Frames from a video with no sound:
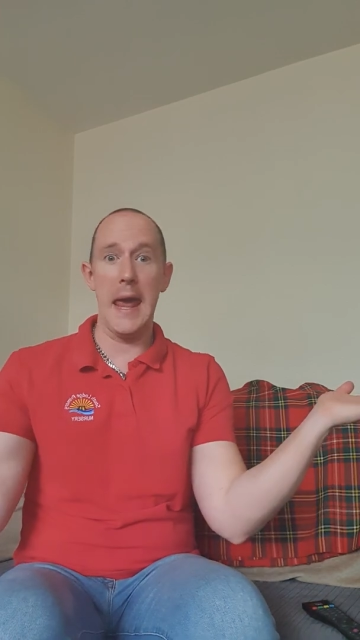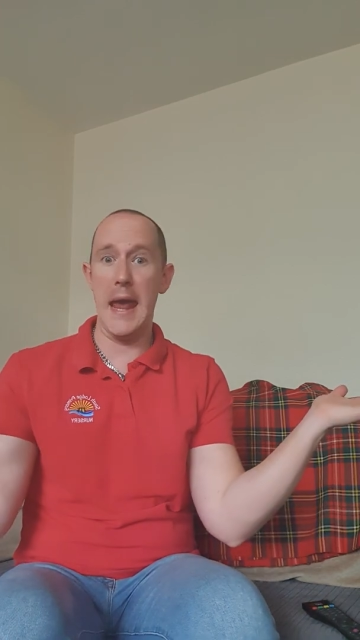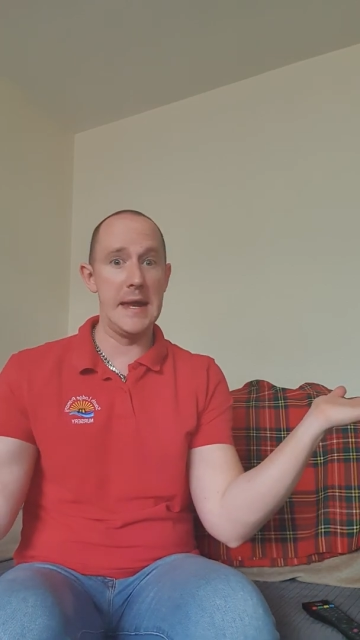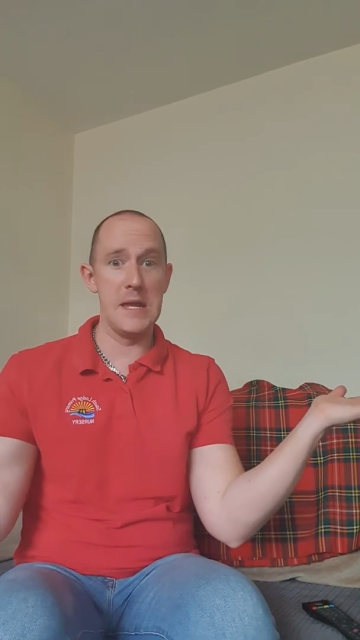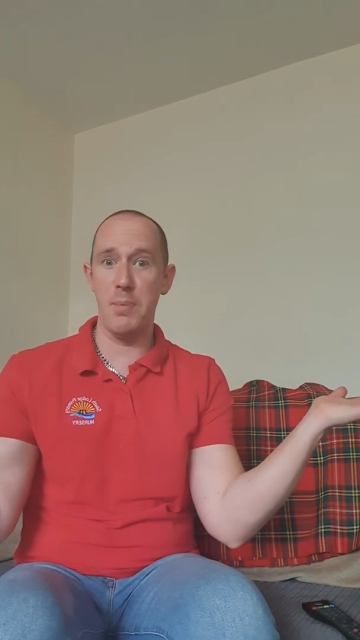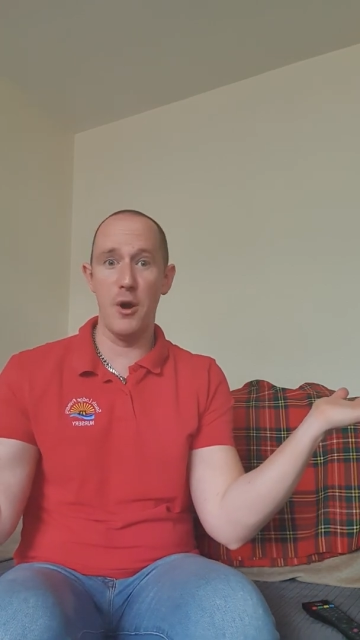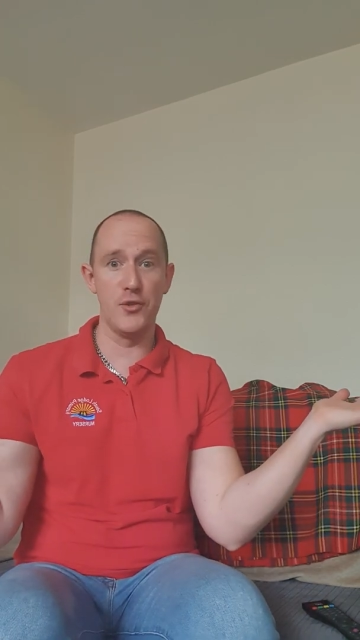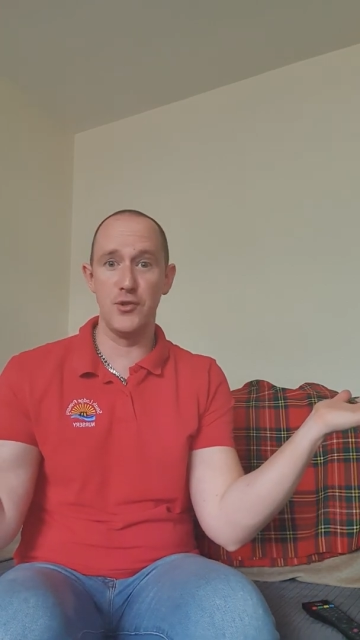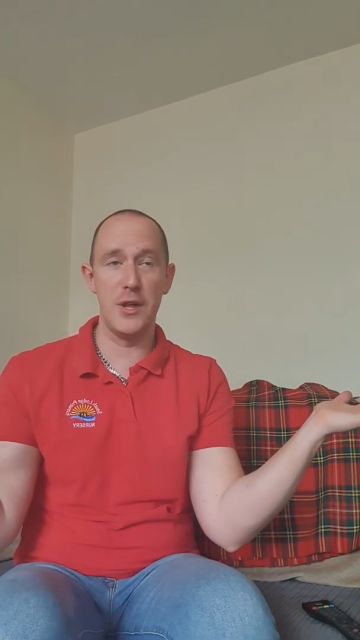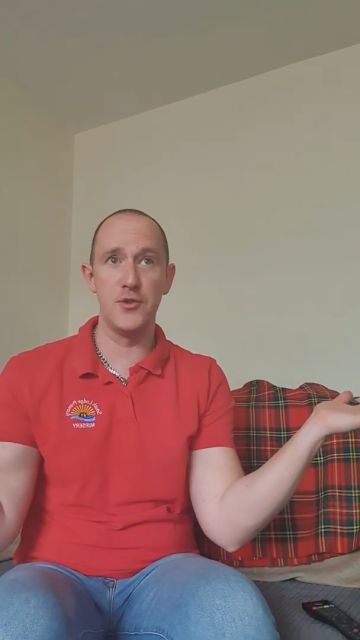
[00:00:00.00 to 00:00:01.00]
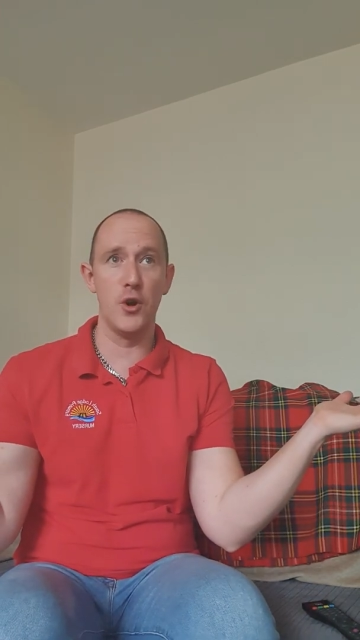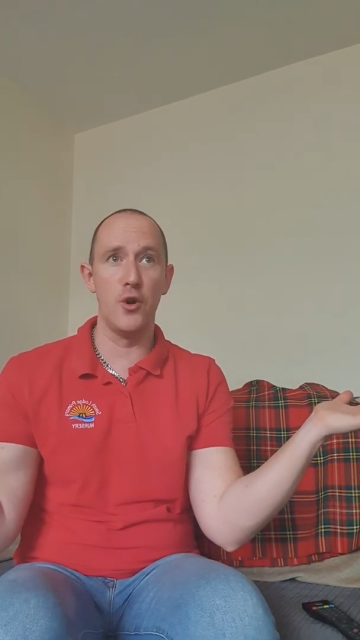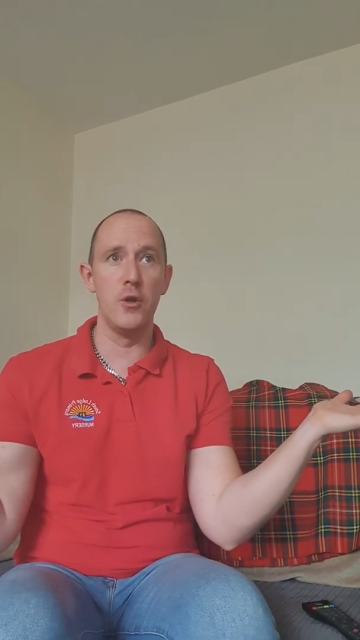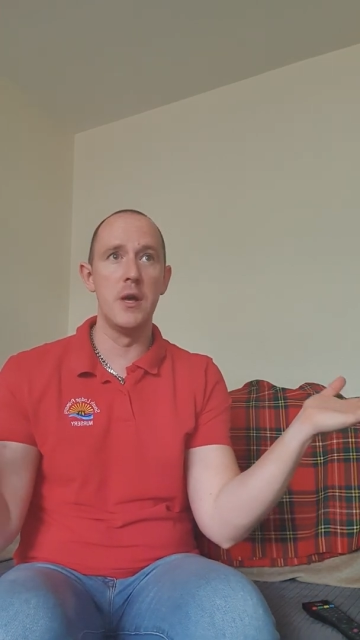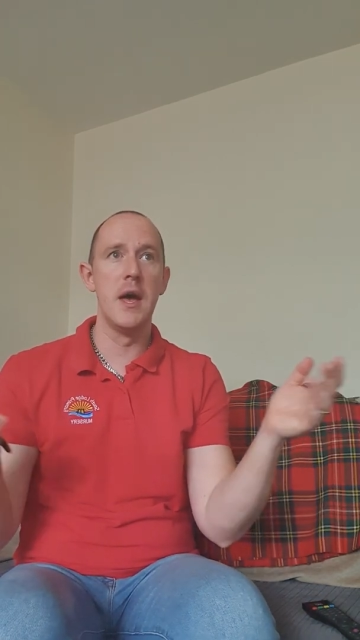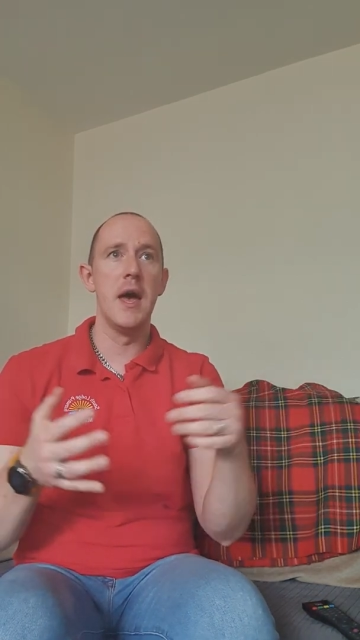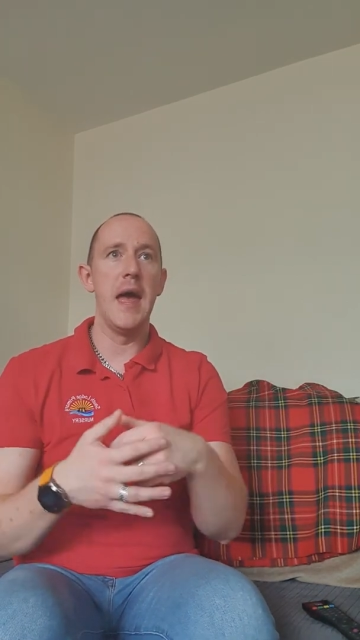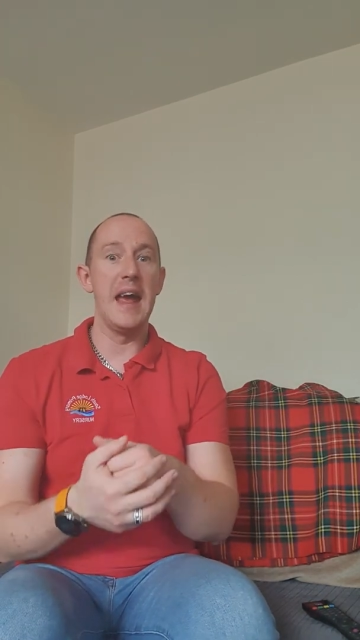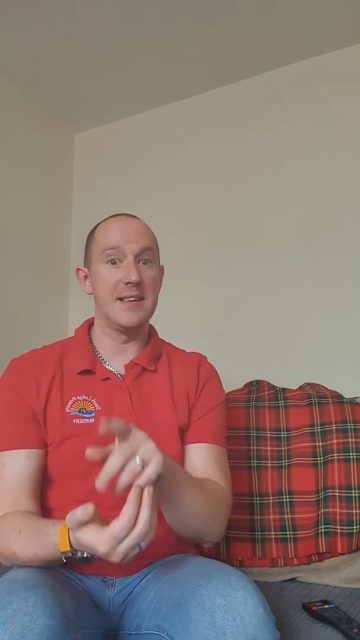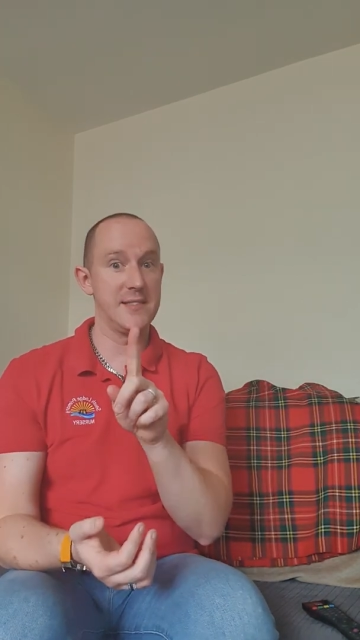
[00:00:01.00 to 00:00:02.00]
any parcel at all,
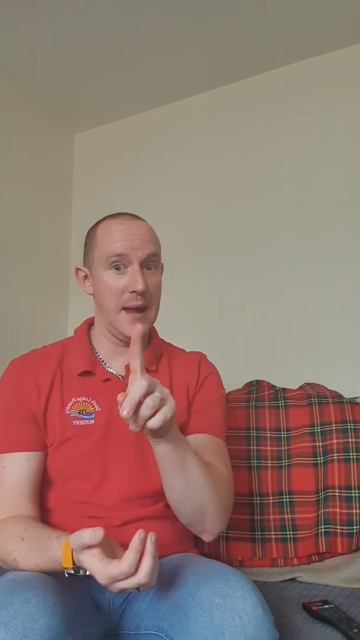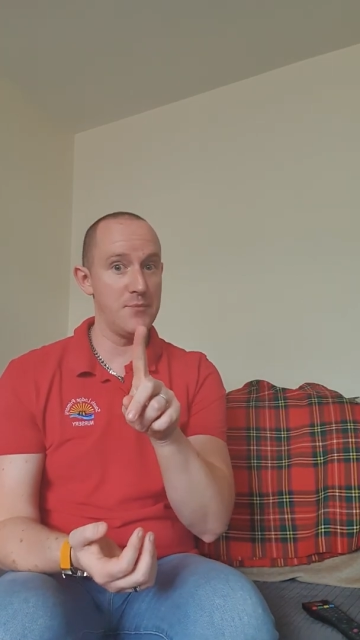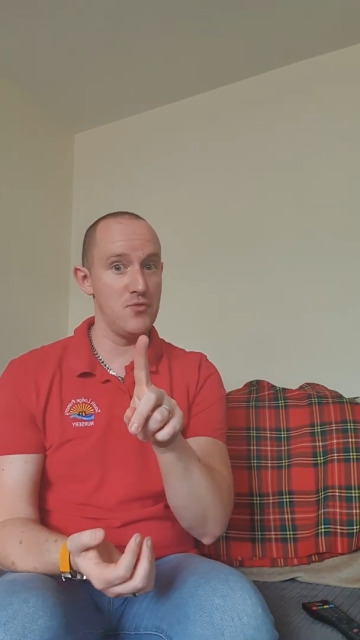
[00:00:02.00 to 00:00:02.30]
except